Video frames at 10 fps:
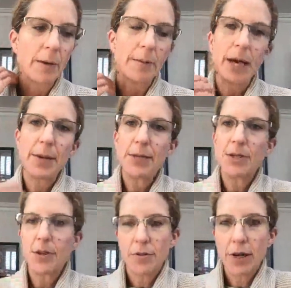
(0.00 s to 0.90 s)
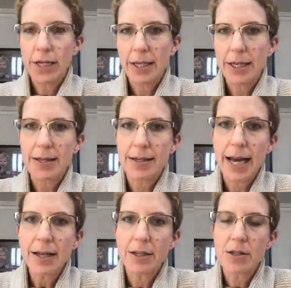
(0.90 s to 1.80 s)
Babies don't really need
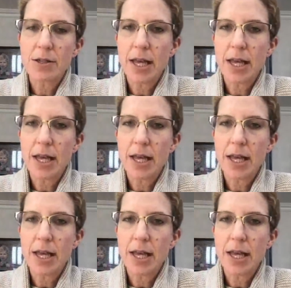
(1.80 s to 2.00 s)
snacks.